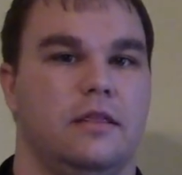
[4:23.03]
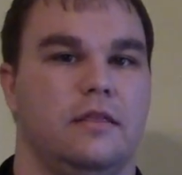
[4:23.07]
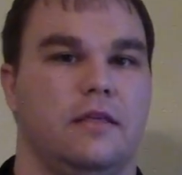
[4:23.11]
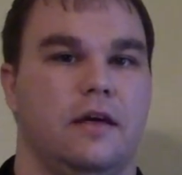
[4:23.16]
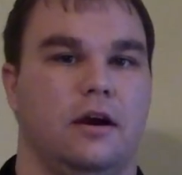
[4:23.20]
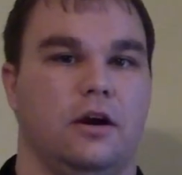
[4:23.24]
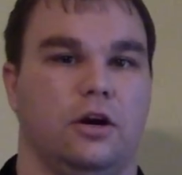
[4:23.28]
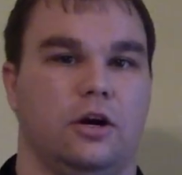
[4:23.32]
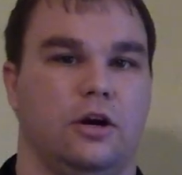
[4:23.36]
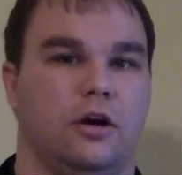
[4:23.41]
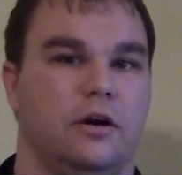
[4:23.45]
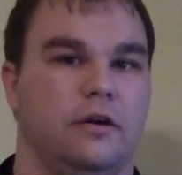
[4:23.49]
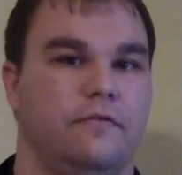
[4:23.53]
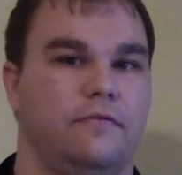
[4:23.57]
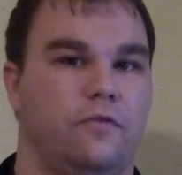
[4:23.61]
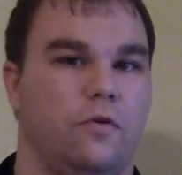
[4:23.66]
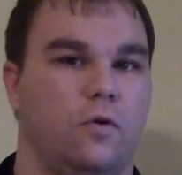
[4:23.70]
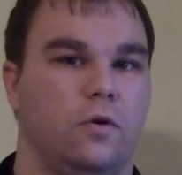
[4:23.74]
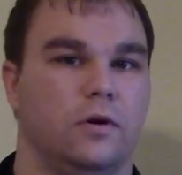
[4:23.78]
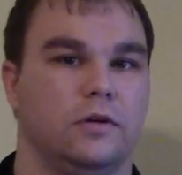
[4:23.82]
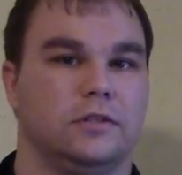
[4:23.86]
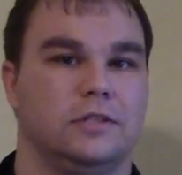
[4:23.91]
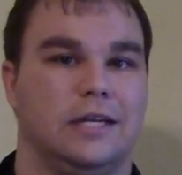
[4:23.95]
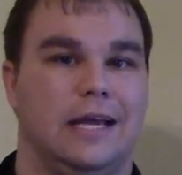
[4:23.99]
that are good
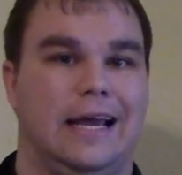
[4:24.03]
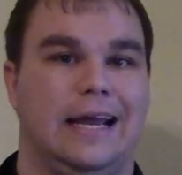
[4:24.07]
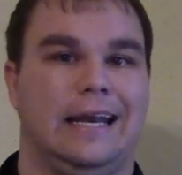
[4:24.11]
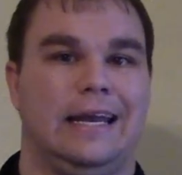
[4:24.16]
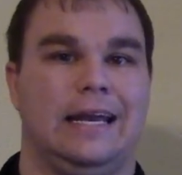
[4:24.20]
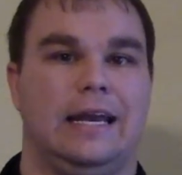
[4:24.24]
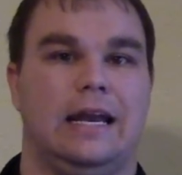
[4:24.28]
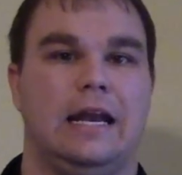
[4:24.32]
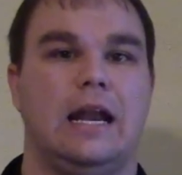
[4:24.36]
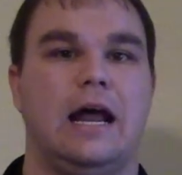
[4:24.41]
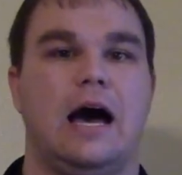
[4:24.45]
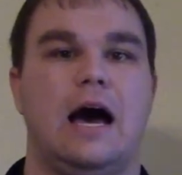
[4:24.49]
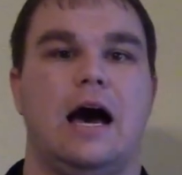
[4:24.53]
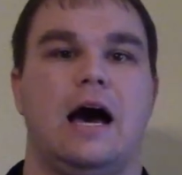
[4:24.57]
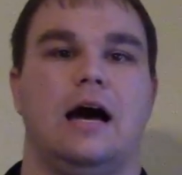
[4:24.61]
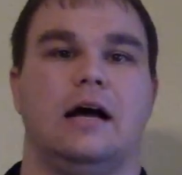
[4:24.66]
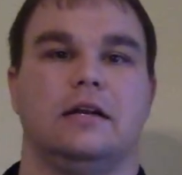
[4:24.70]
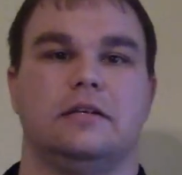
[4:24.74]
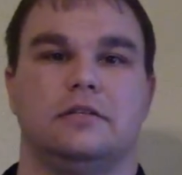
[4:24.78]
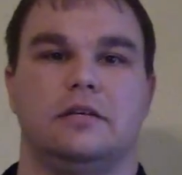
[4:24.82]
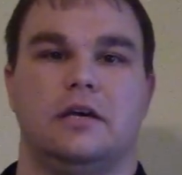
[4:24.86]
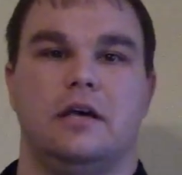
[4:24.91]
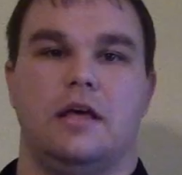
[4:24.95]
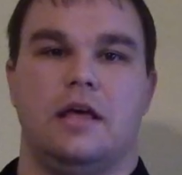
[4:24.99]
for us and
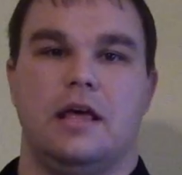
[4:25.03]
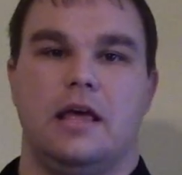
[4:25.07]
not